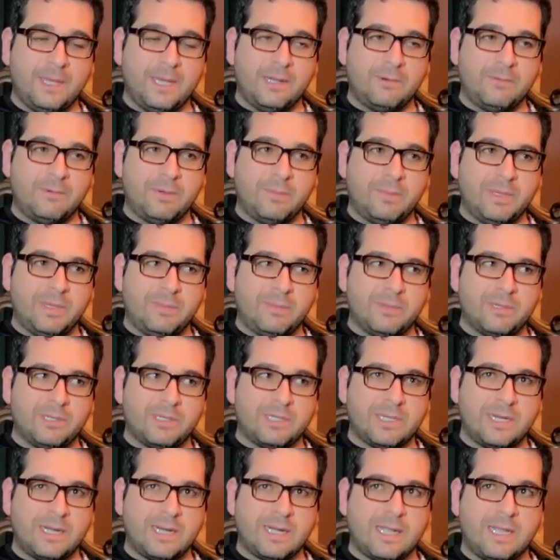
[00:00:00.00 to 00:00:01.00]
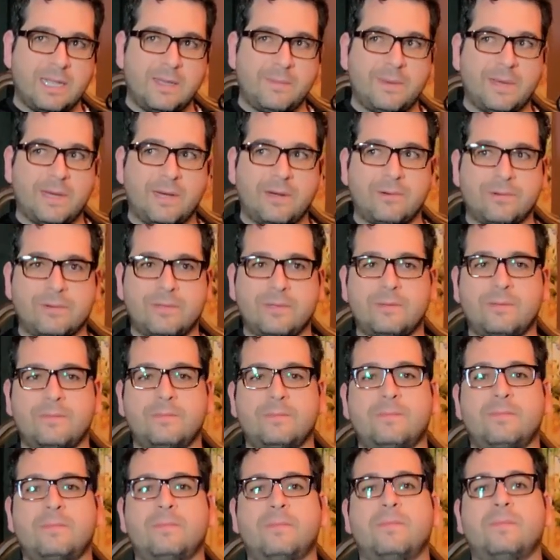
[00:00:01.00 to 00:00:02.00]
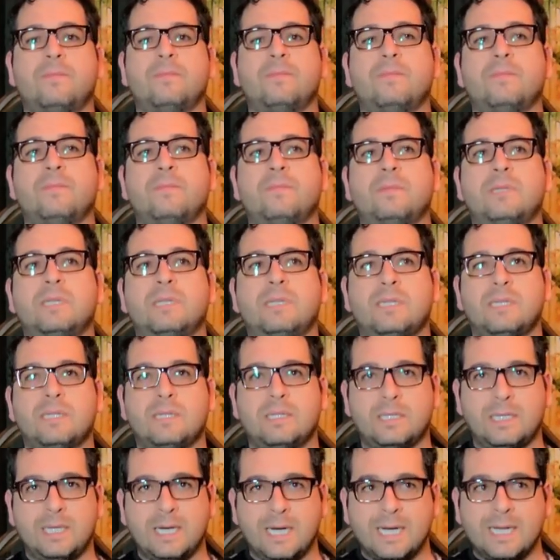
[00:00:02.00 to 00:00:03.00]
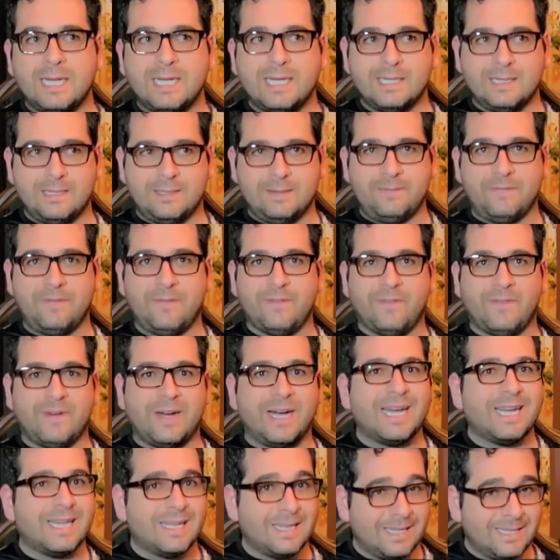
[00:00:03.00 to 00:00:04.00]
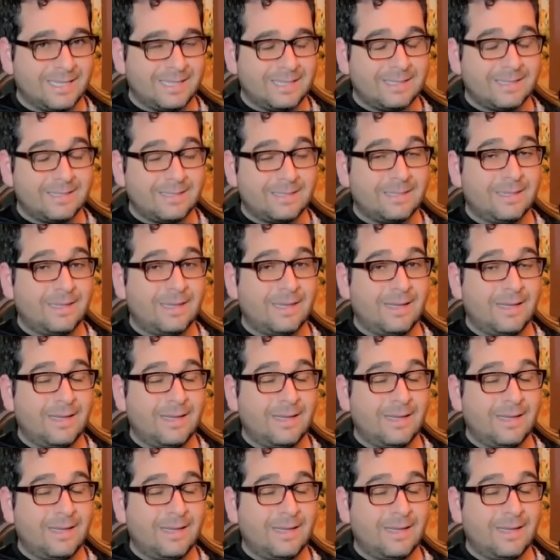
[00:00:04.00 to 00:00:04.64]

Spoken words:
And when people are talking about gun violence,